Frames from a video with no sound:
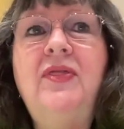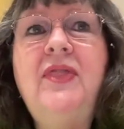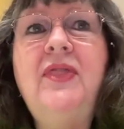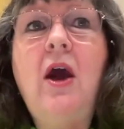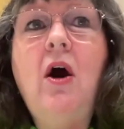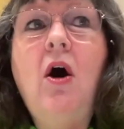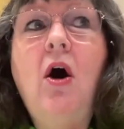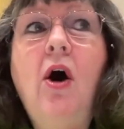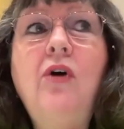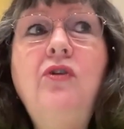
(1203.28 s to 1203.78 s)
but
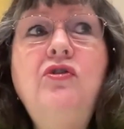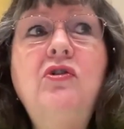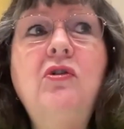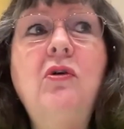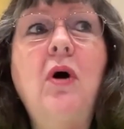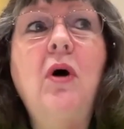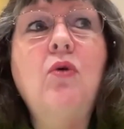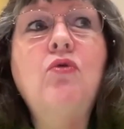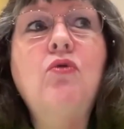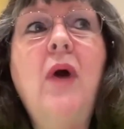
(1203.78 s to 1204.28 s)
they
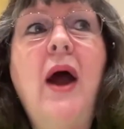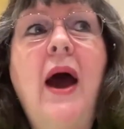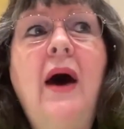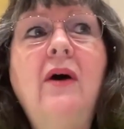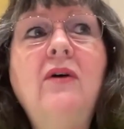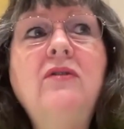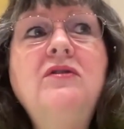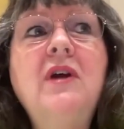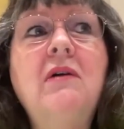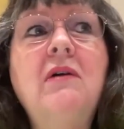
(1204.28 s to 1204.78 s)
also
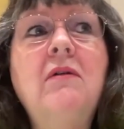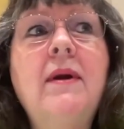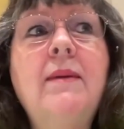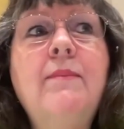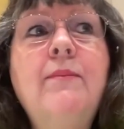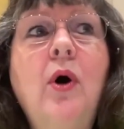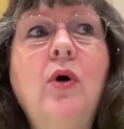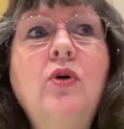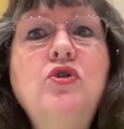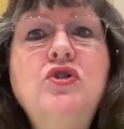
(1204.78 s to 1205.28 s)
arouse our
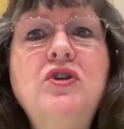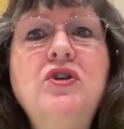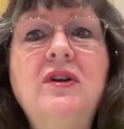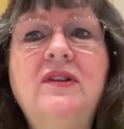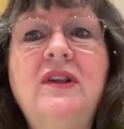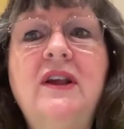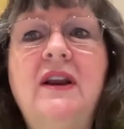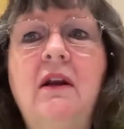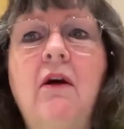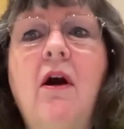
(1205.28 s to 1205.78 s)

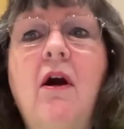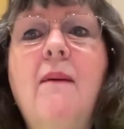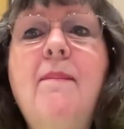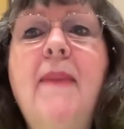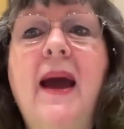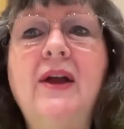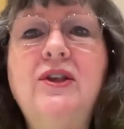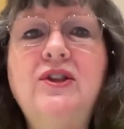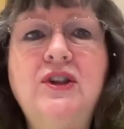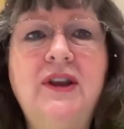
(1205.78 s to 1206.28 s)
emotions and our
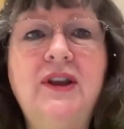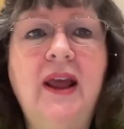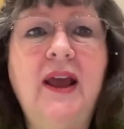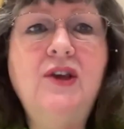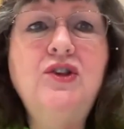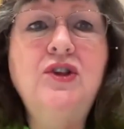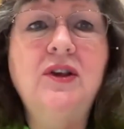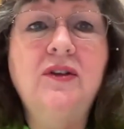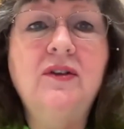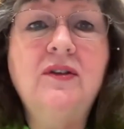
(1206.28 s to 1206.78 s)

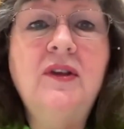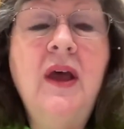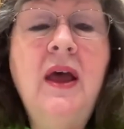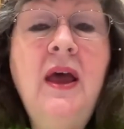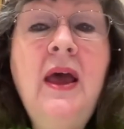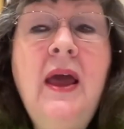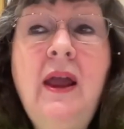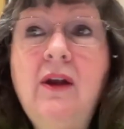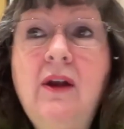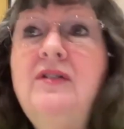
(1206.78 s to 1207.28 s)
imaginations.
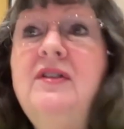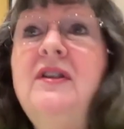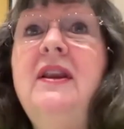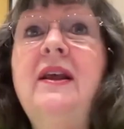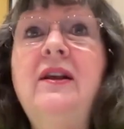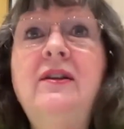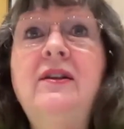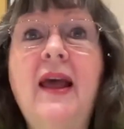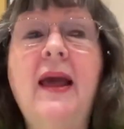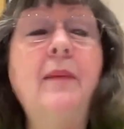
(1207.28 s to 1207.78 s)
Here's an
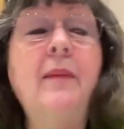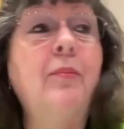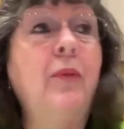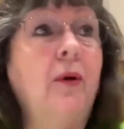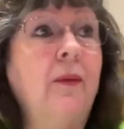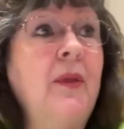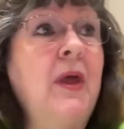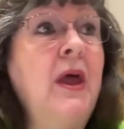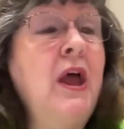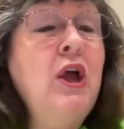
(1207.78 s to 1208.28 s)

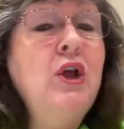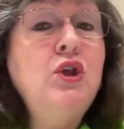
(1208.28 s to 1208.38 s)
example.